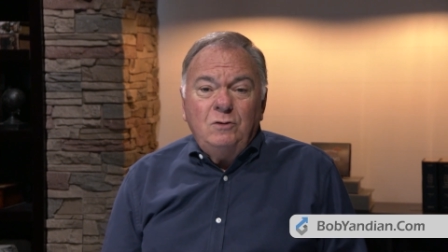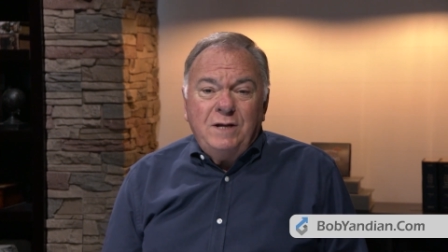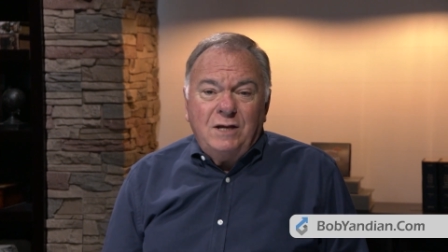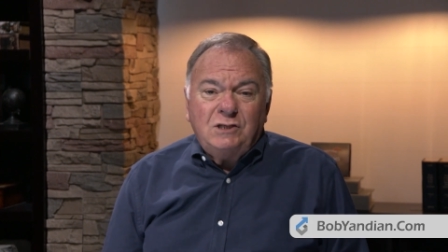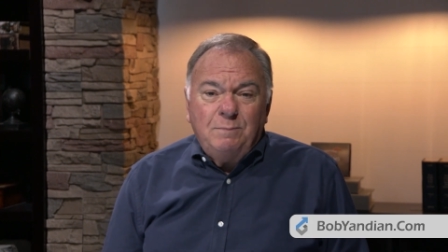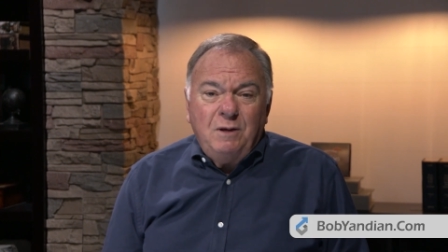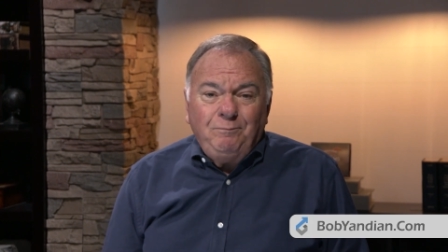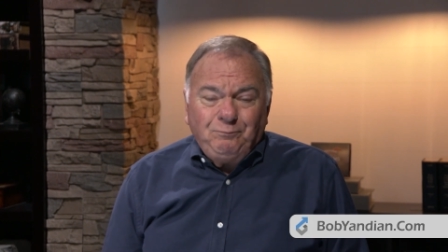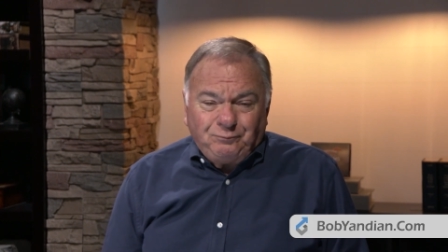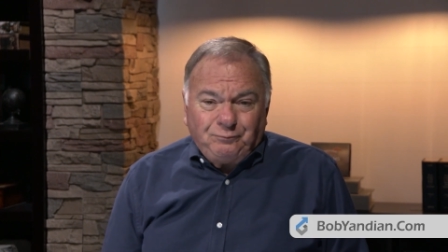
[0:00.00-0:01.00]
Testament.
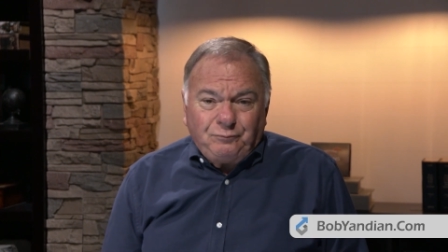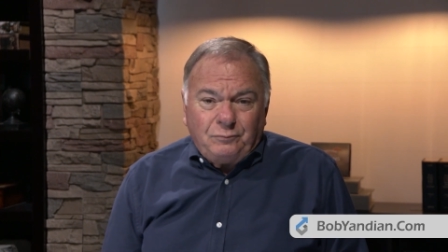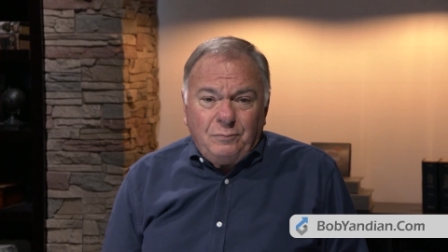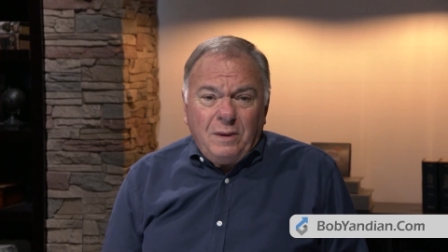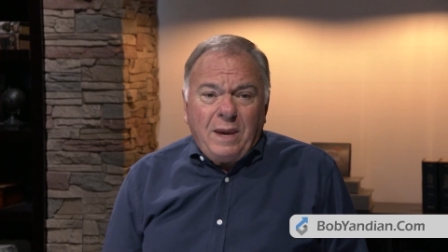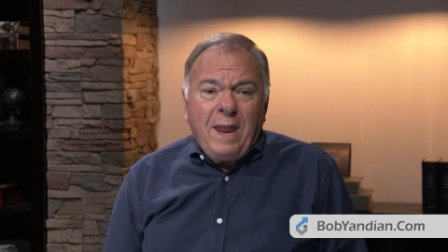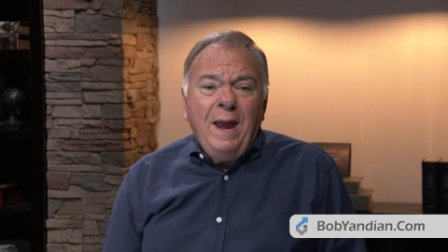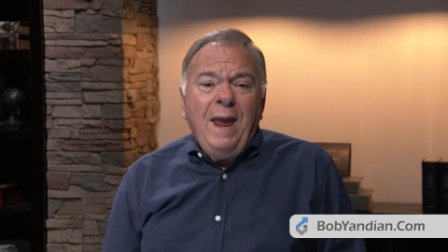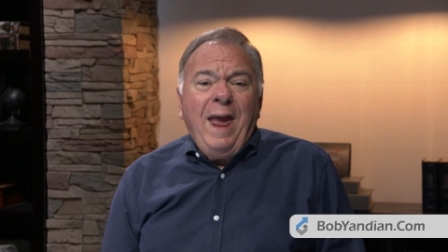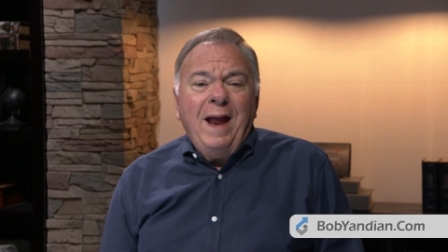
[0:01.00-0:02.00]

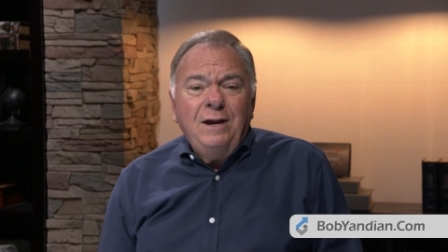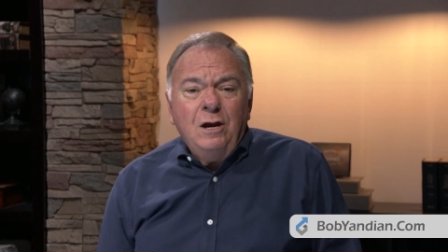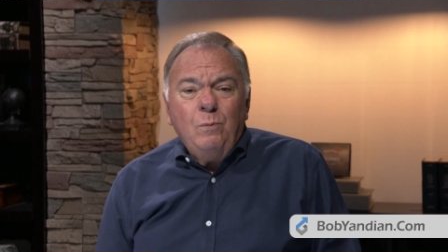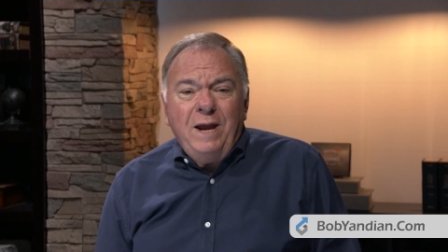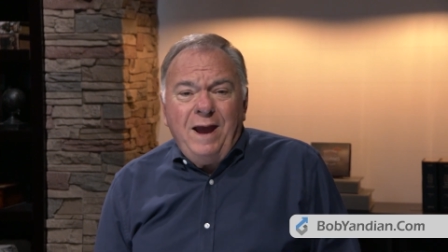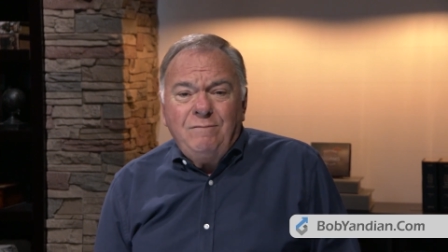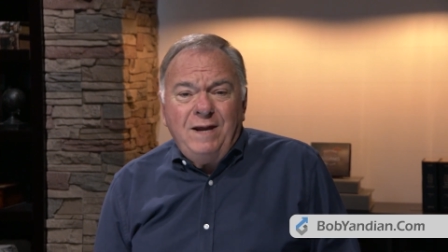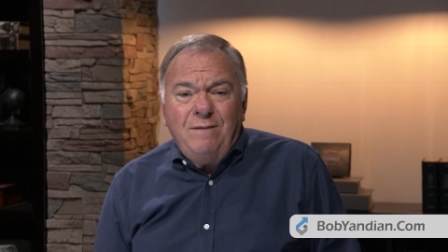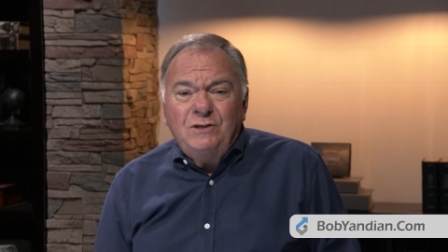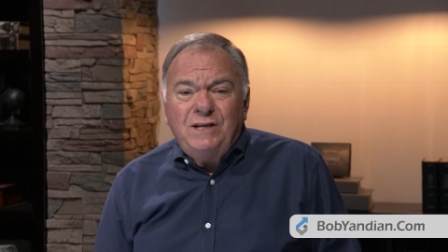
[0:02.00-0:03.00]
And here we have
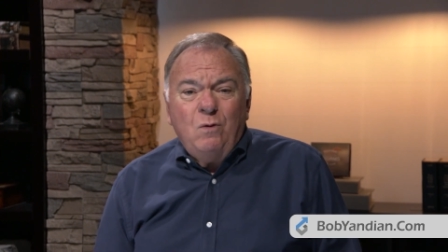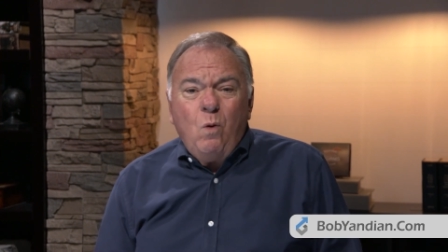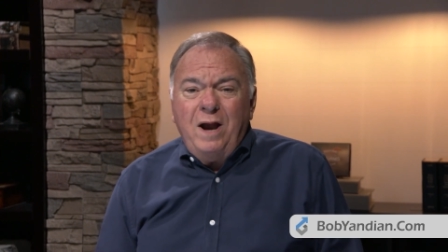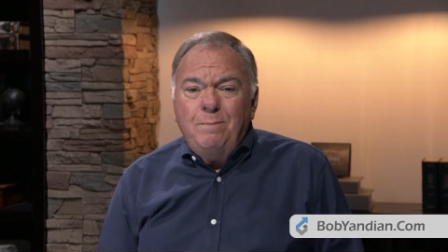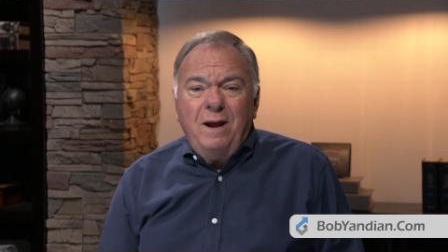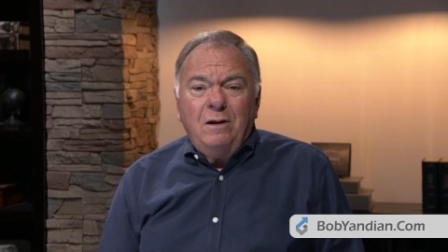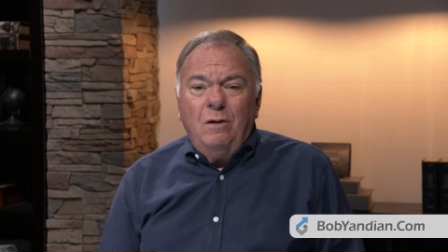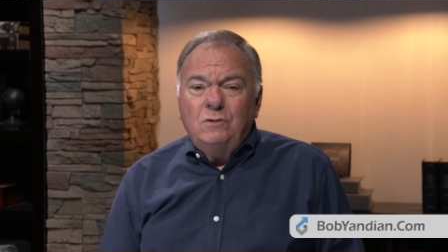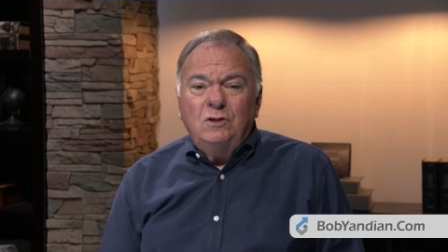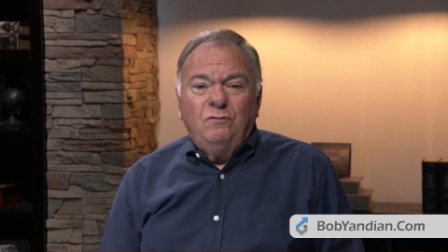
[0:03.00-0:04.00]
David saying, why did my
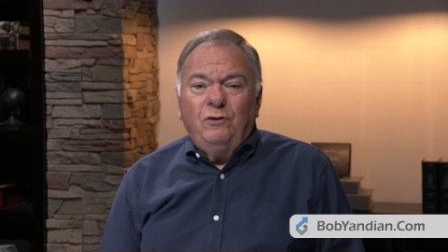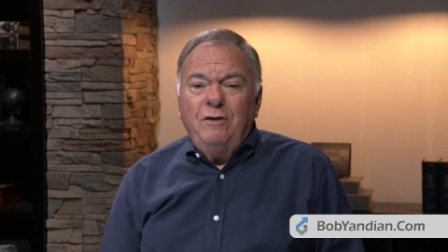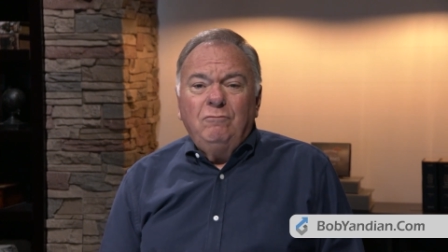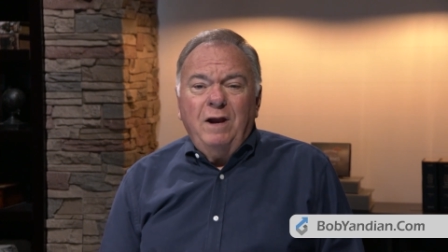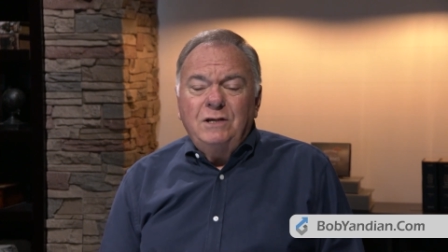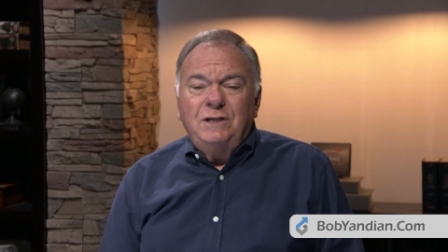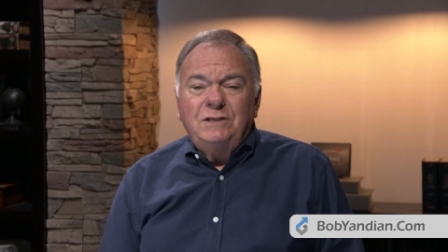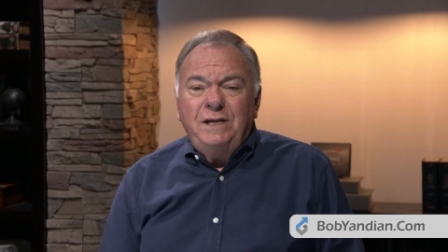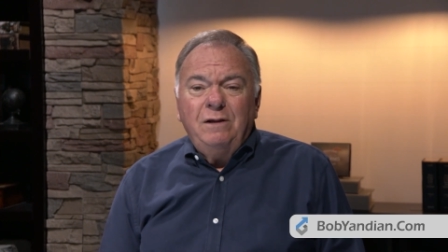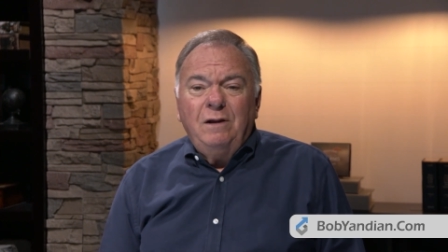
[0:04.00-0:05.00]
closest friend raise
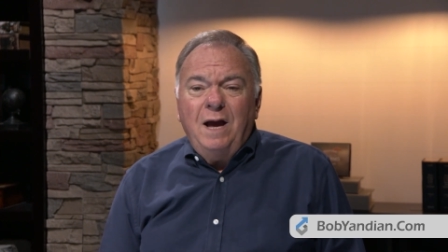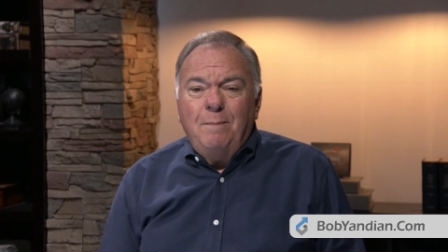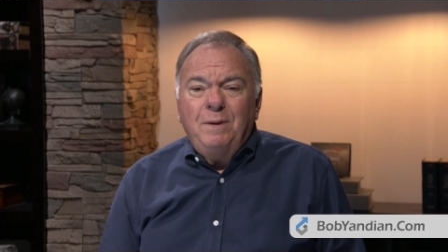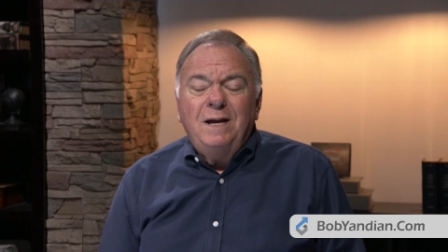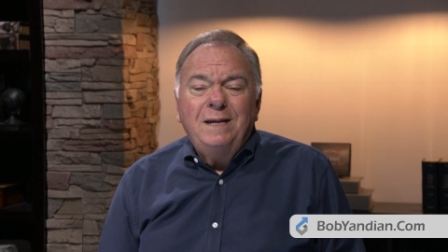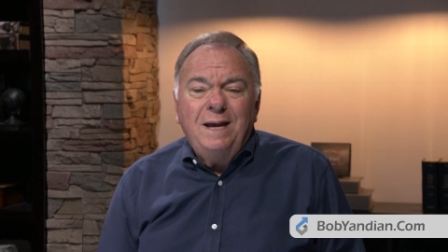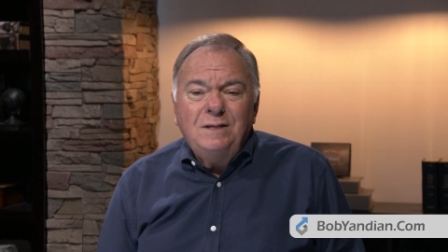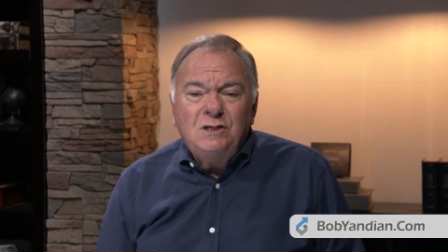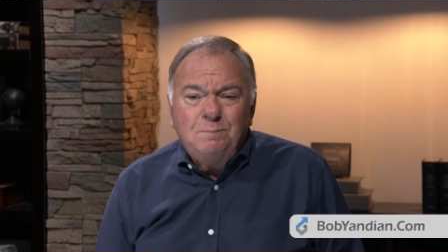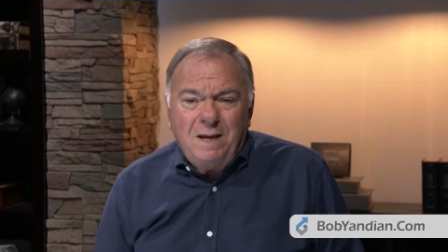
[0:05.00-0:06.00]
his heel up
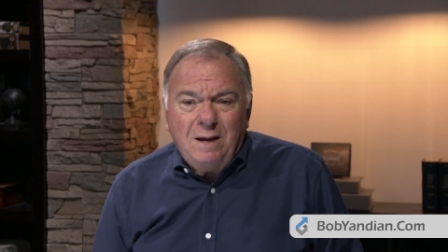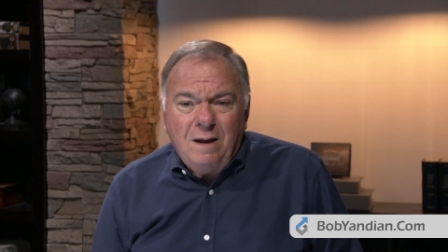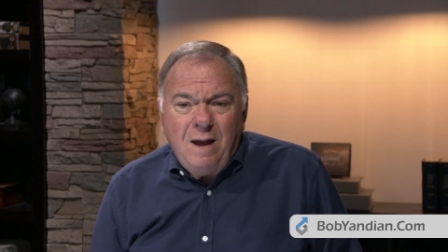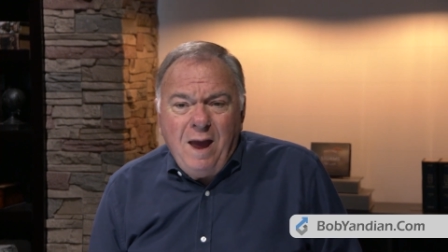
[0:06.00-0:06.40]
against me?